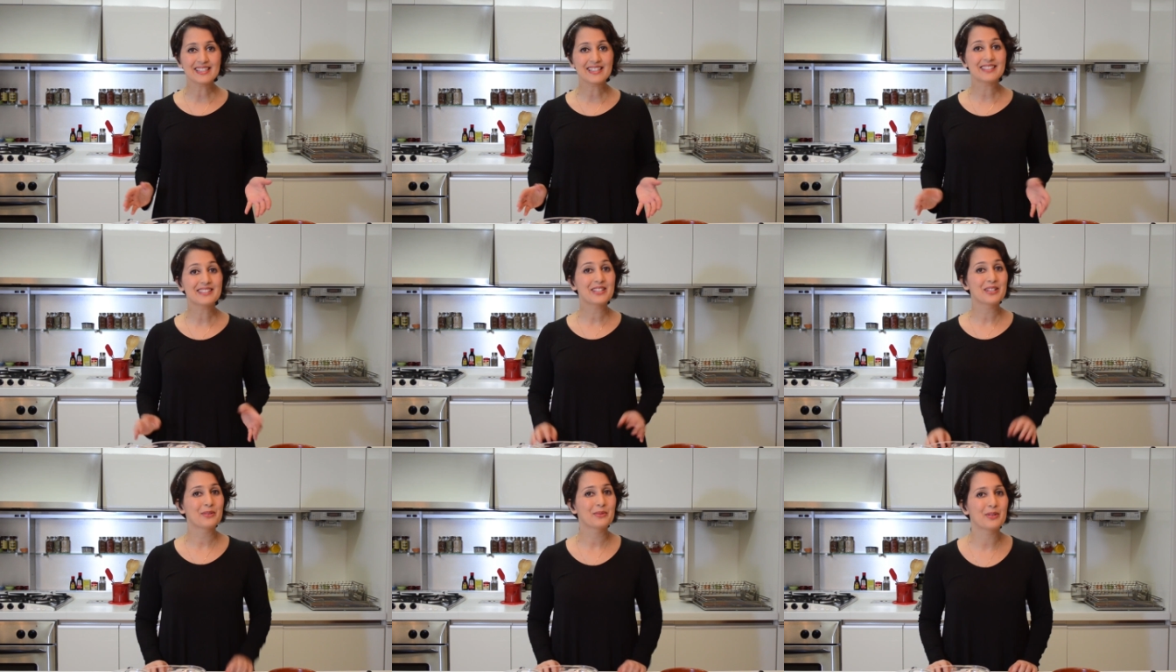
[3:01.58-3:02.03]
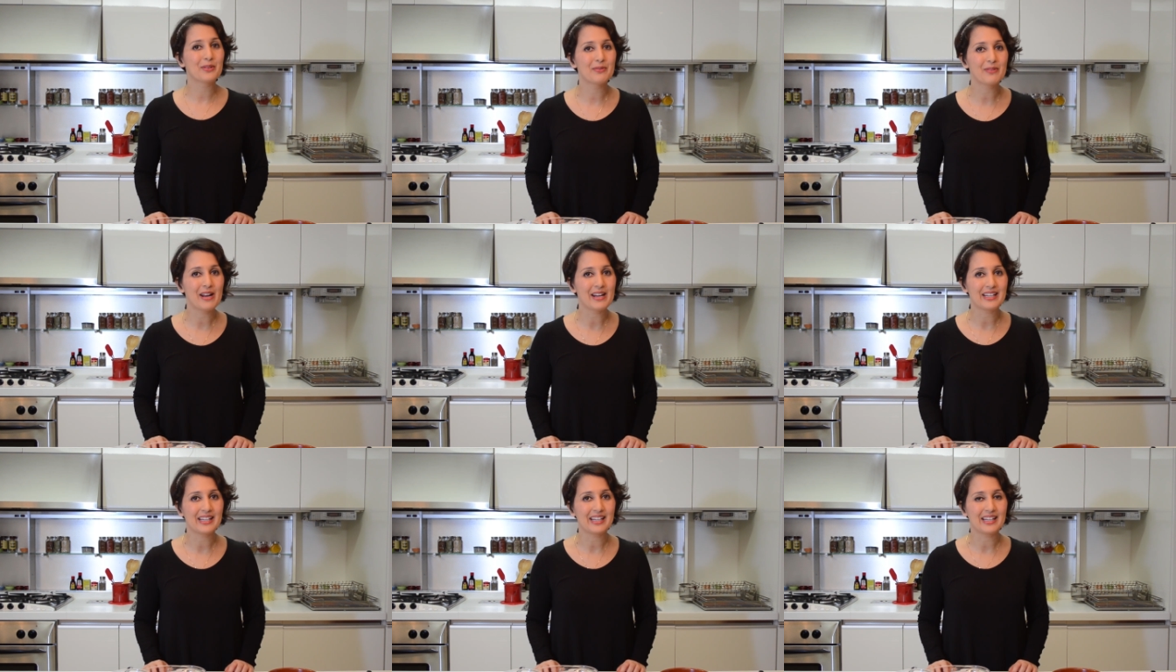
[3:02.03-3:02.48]
it, we're
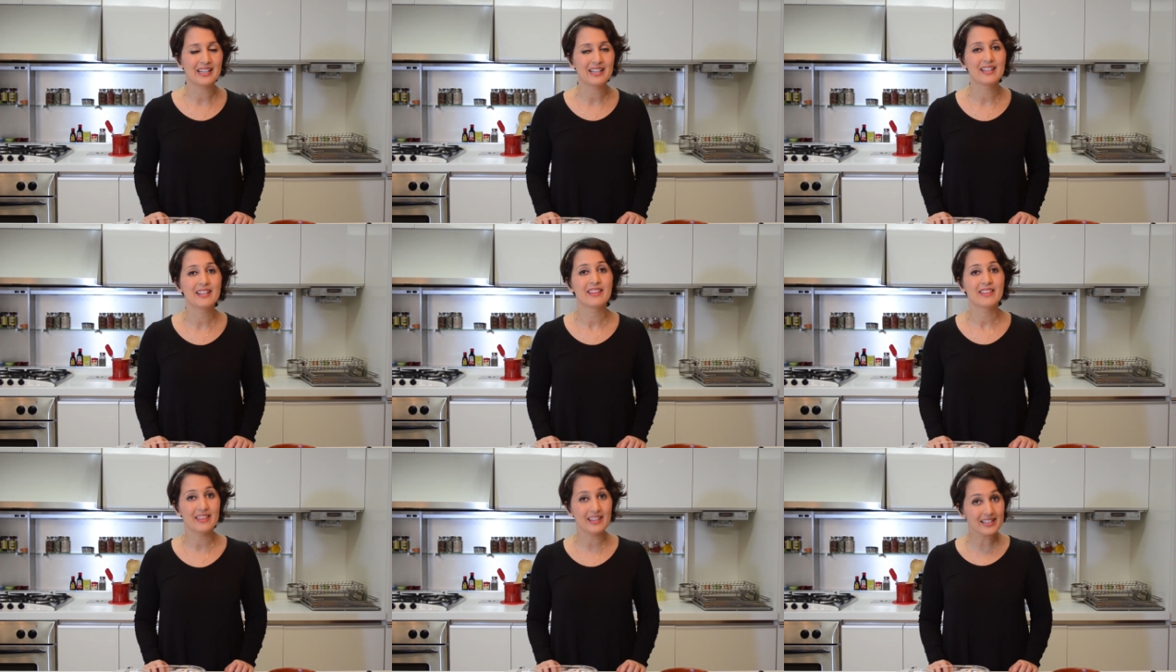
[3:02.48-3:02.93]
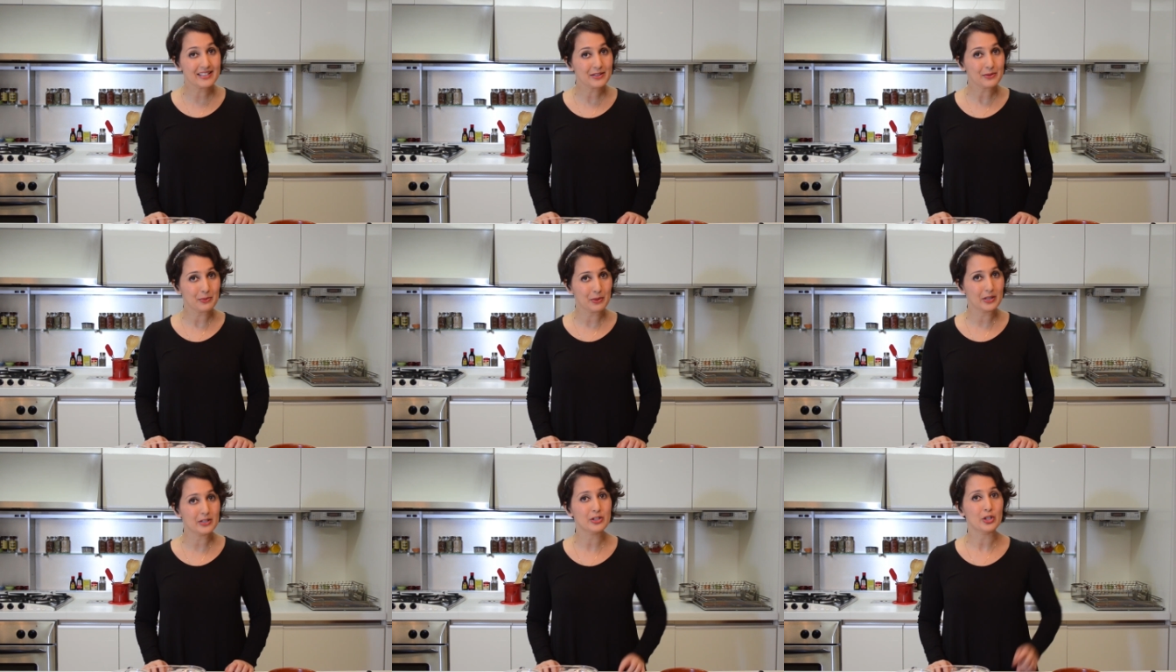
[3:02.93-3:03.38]
ready. This
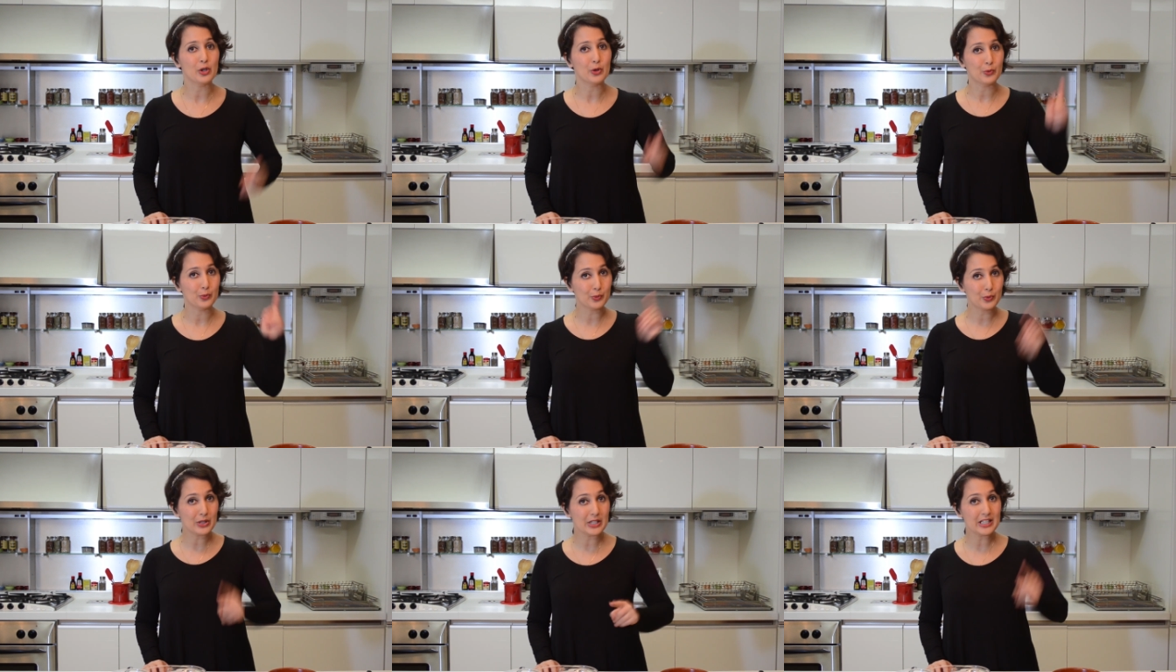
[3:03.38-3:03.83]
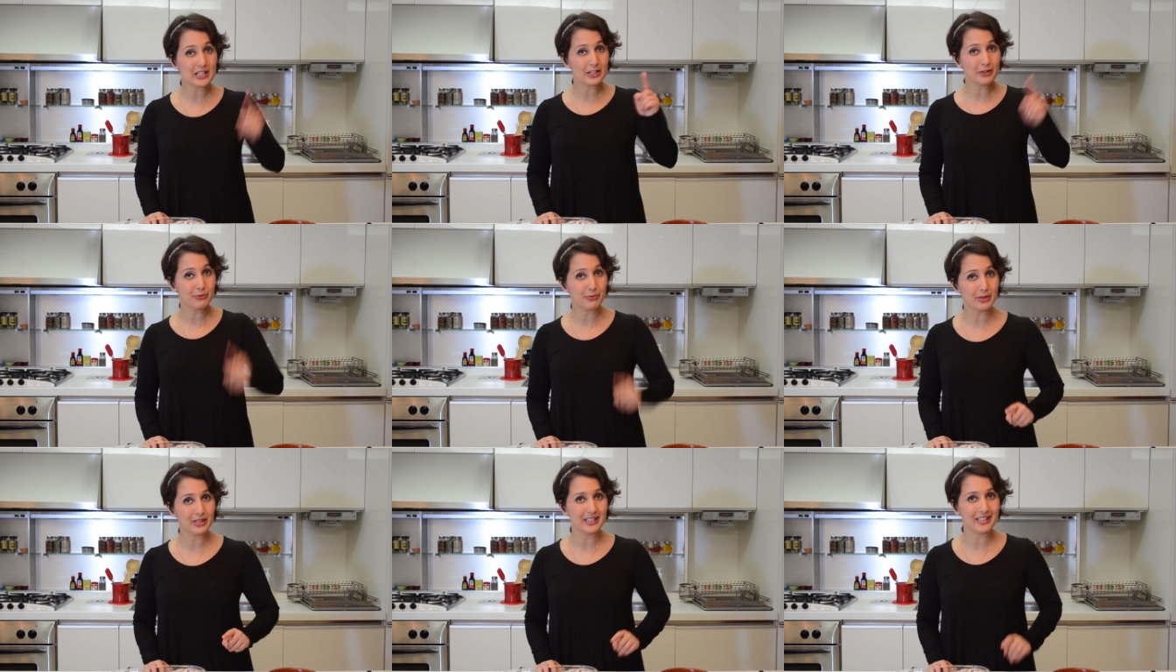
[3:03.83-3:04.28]
was a
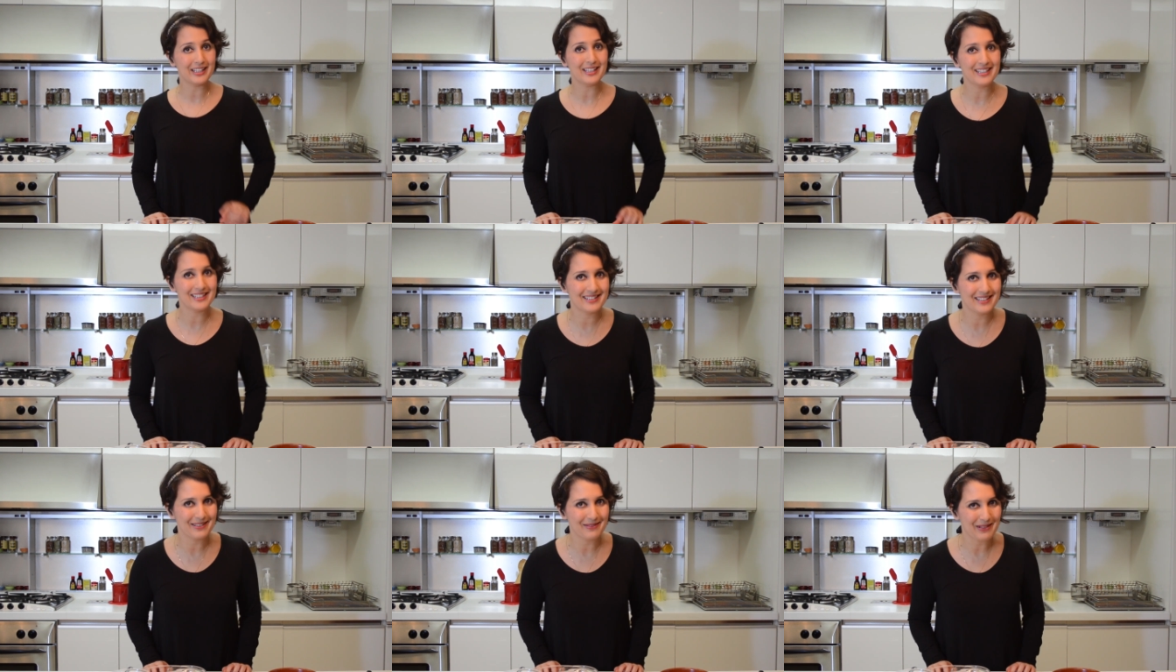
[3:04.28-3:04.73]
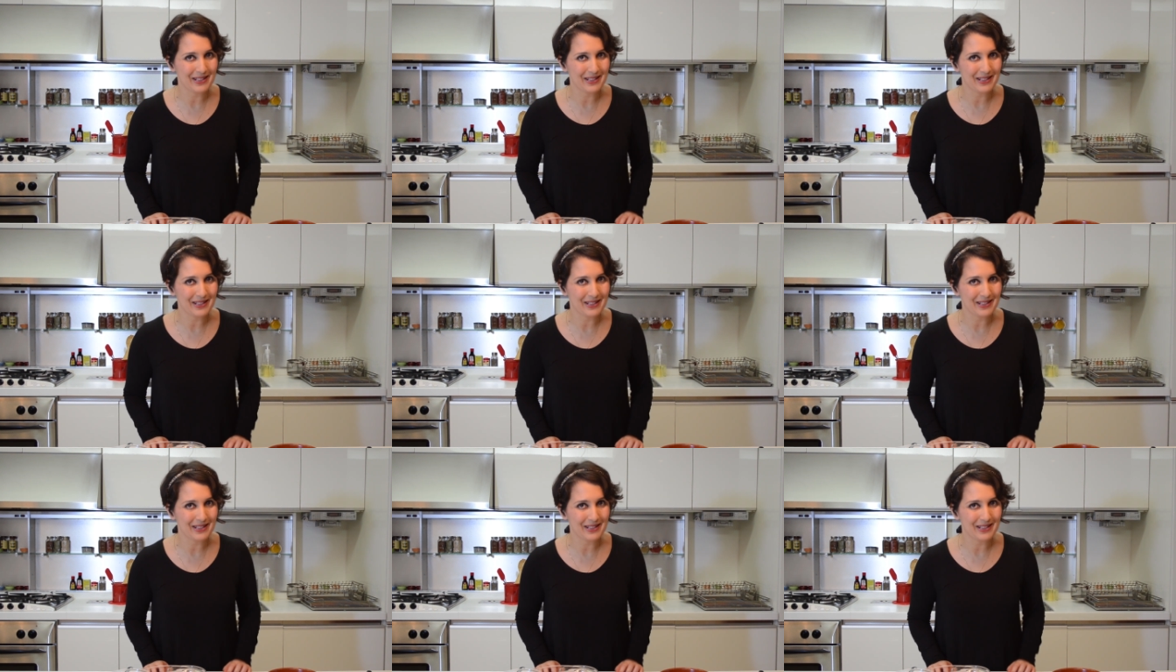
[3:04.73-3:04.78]
really, really easy